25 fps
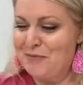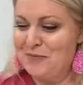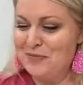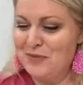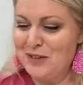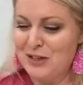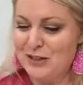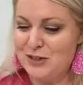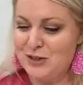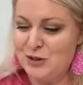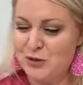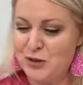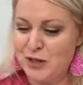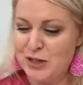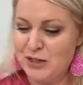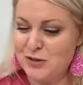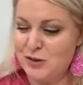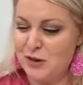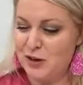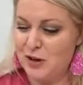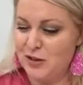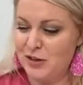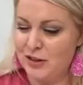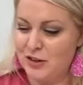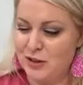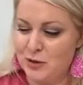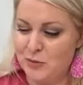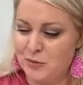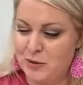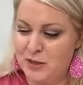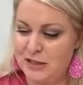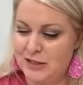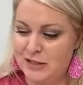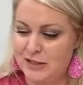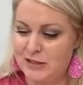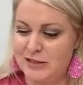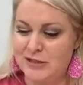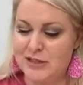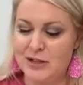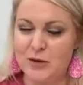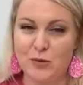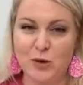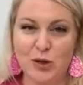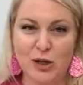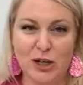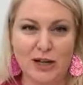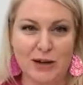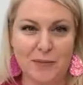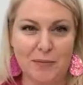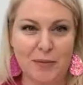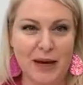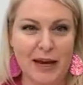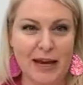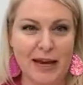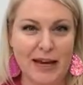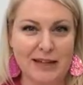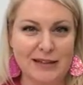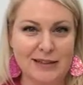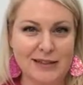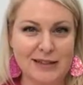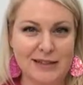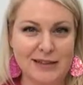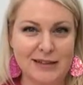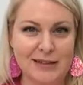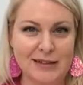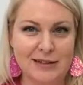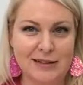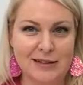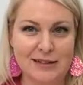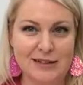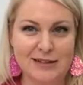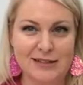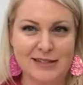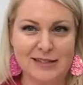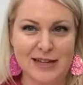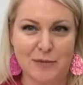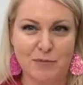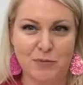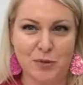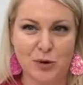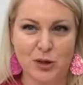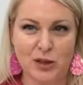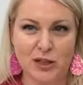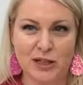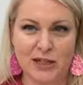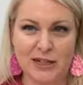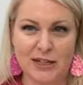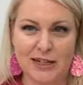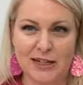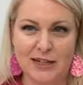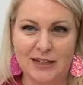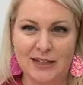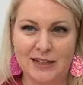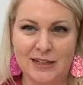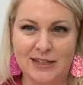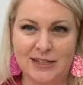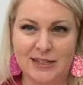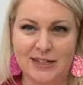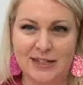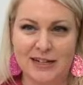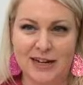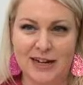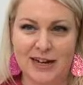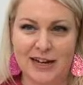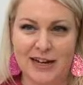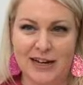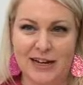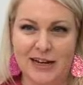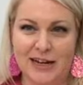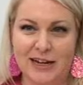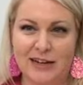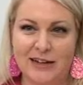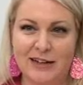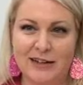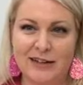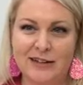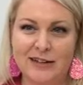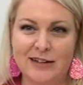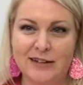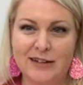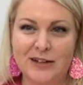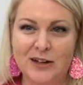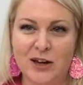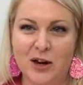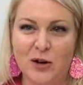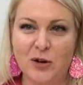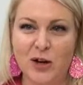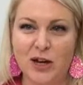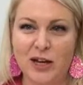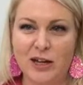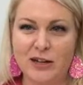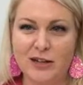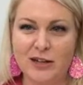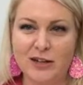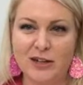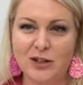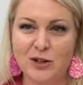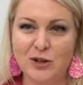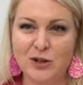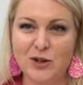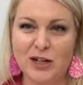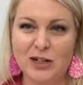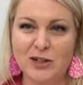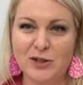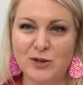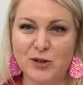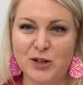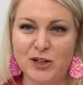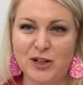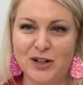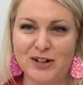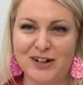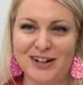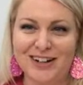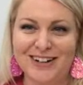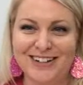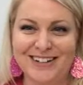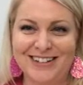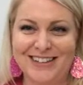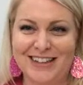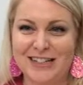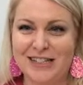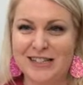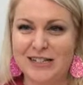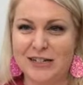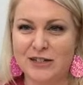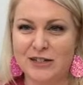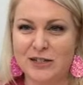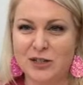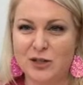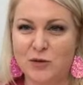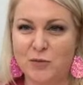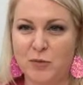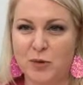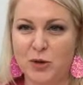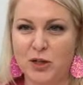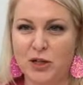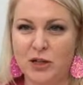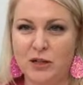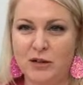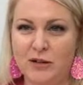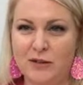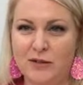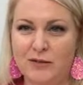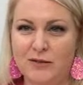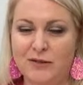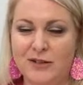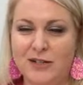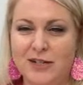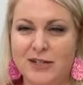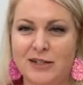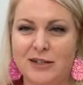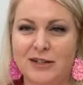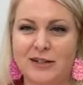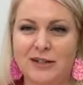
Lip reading: So these are all the little pieces that we're going to paint separately today. Okay, good. You guys are here. They said super cute.